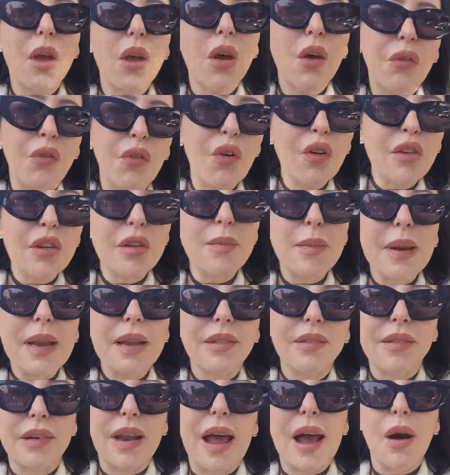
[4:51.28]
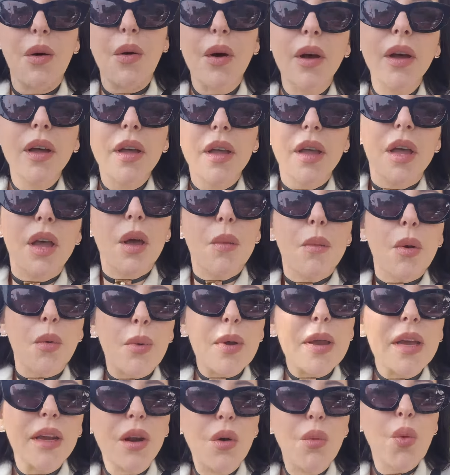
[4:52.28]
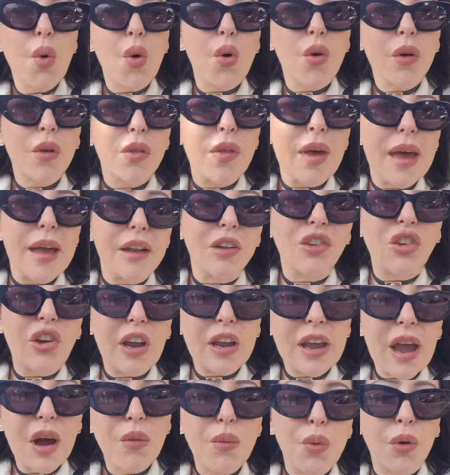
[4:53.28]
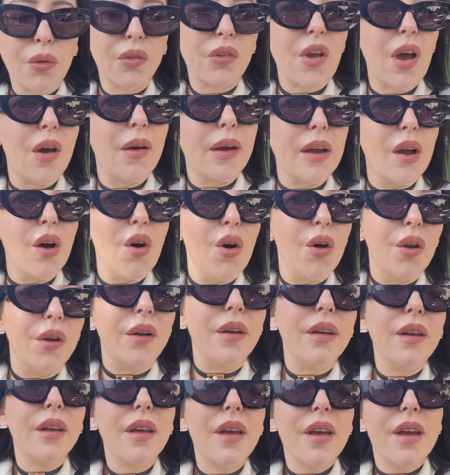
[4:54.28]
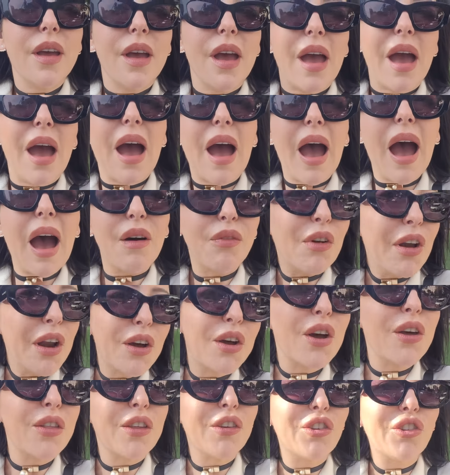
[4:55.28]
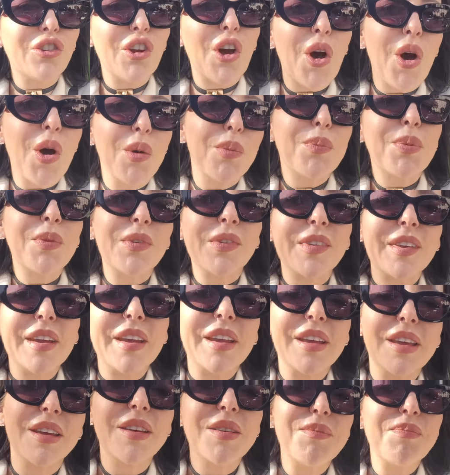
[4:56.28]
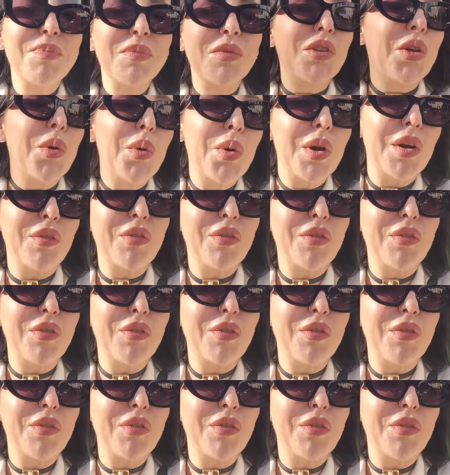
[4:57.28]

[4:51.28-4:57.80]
40 minutes an hour, but we're going to walk there, check out what's going on, have a look at the shops, do all of